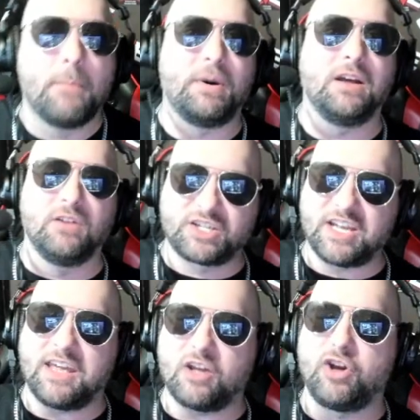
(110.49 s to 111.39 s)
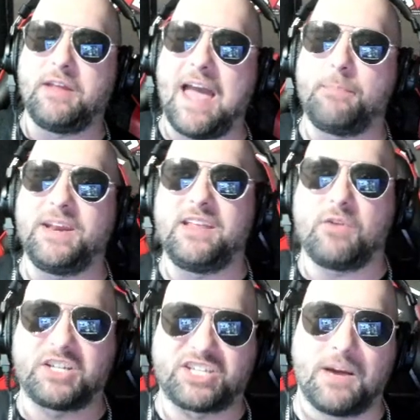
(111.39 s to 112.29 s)
but it looks like it could happen
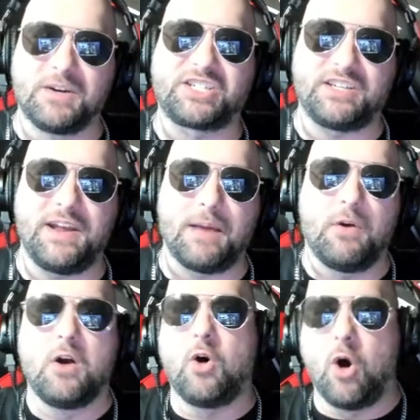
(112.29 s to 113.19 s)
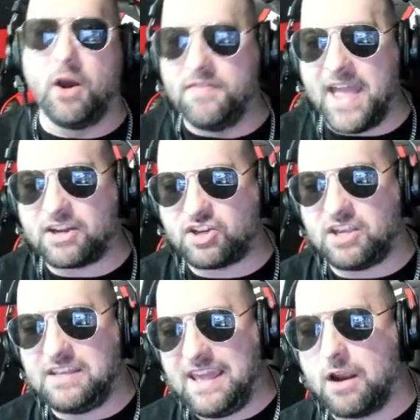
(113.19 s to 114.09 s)
either at SummerSlam or next
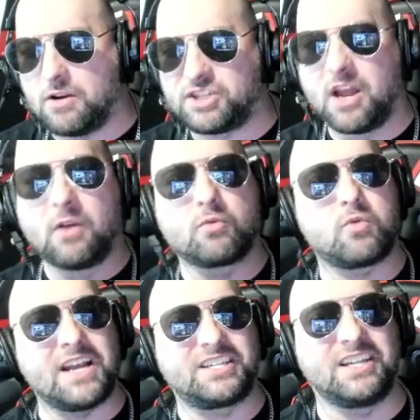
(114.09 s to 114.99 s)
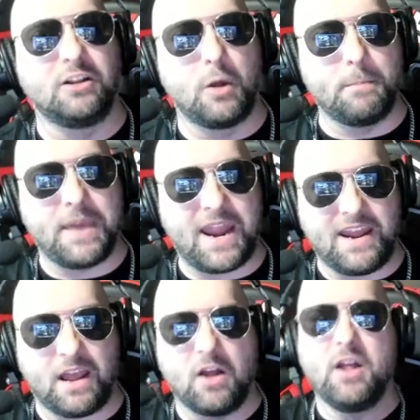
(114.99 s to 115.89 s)
year's
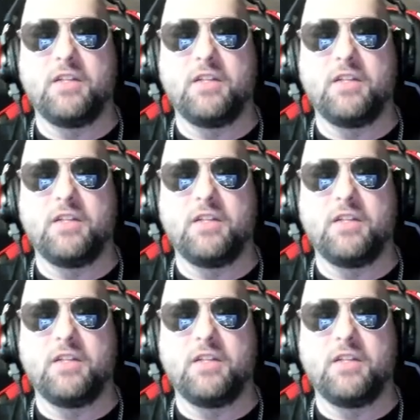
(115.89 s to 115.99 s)
WrestleMania.